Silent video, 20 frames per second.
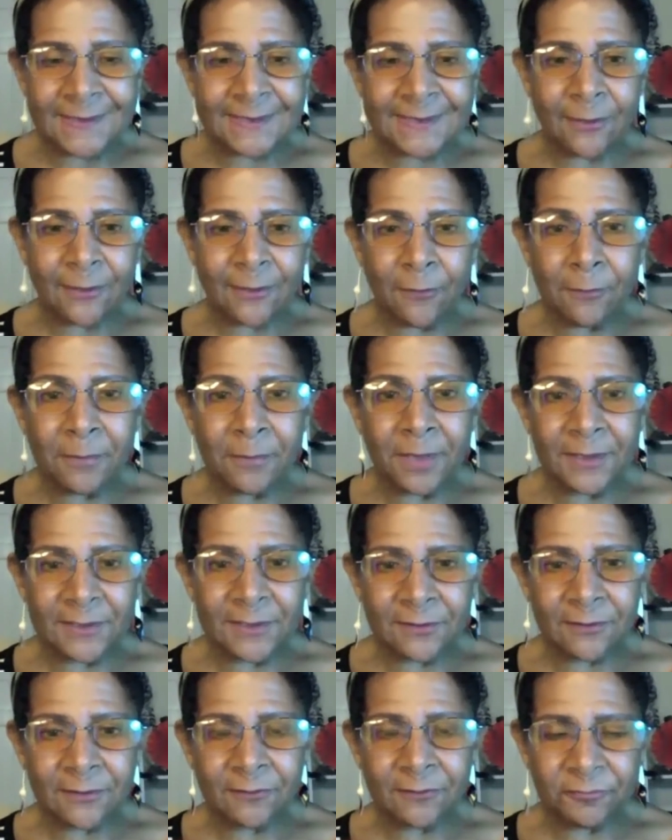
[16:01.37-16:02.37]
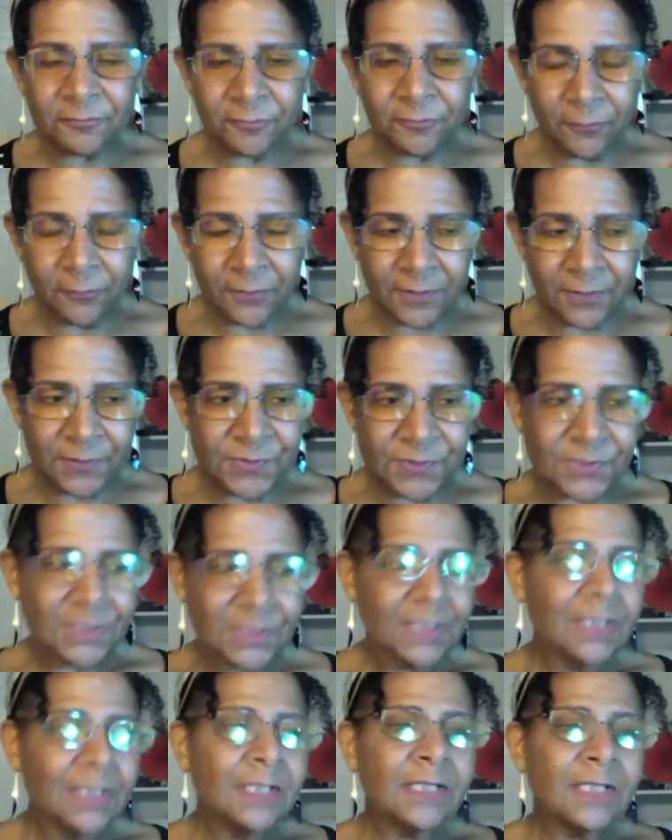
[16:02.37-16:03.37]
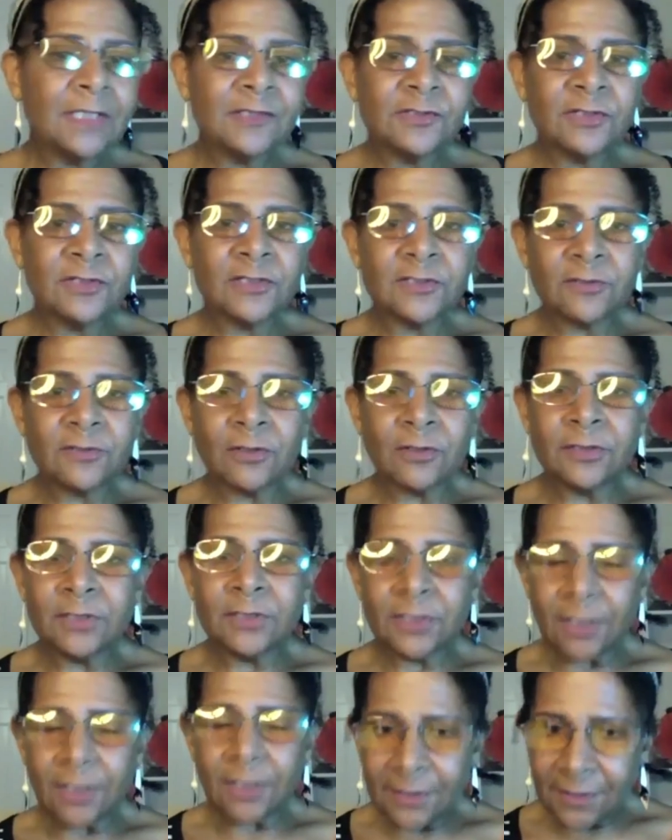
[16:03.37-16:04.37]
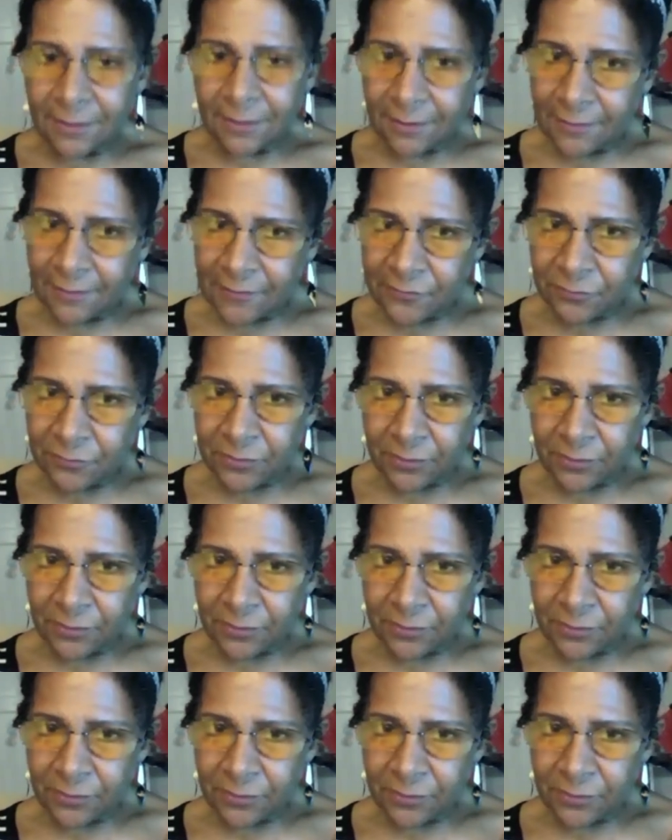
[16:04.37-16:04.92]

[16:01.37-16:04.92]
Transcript: so much of the focus is just on young kids with